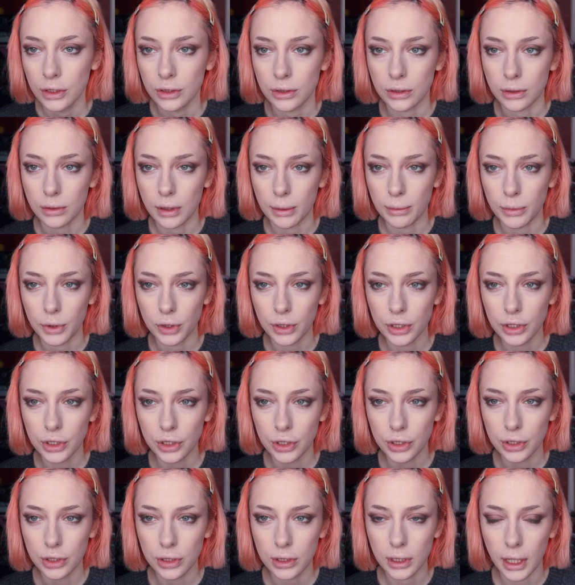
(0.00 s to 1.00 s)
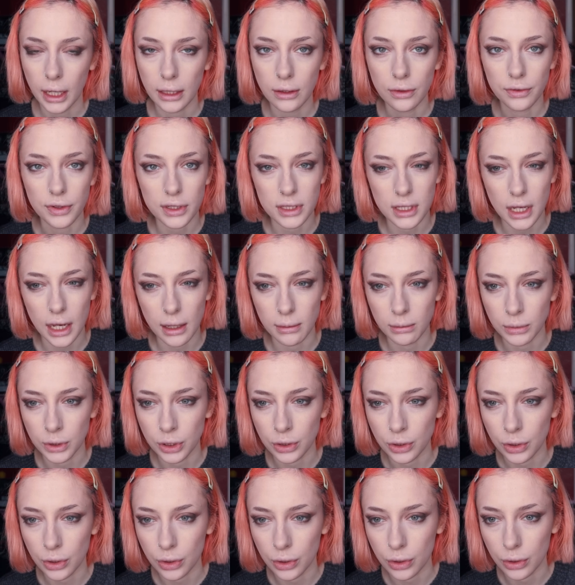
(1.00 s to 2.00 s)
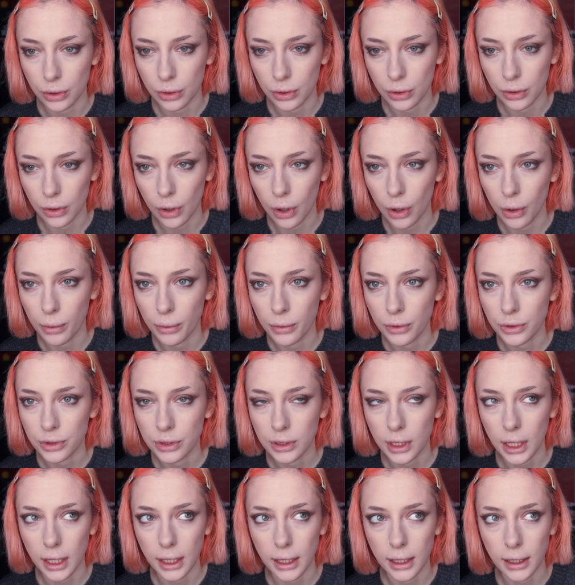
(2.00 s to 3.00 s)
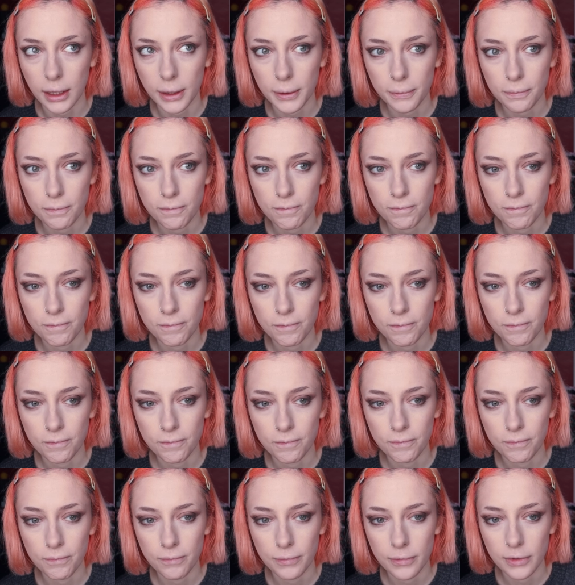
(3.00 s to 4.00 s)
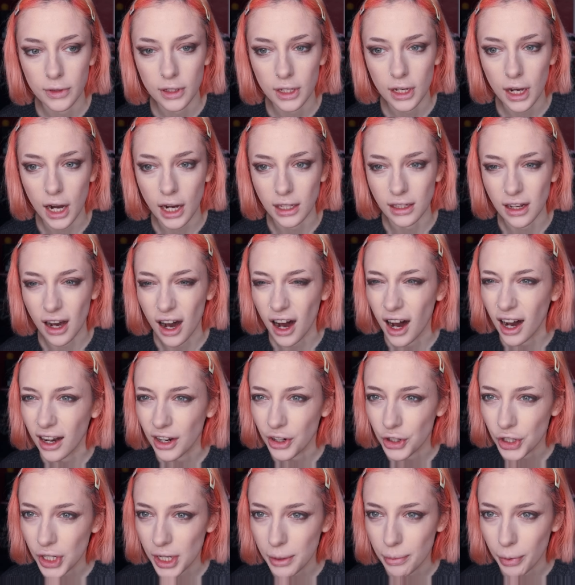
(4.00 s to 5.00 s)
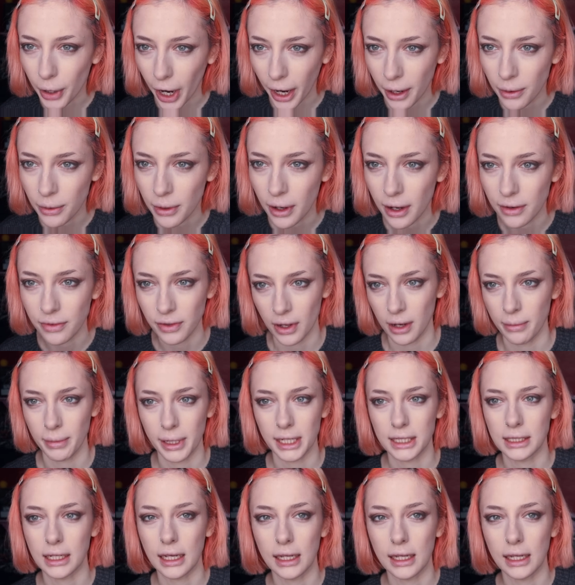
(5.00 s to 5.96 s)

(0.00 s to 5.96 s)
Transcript: So I'm going to kind of attempt to do almost like an angry brow, if that makes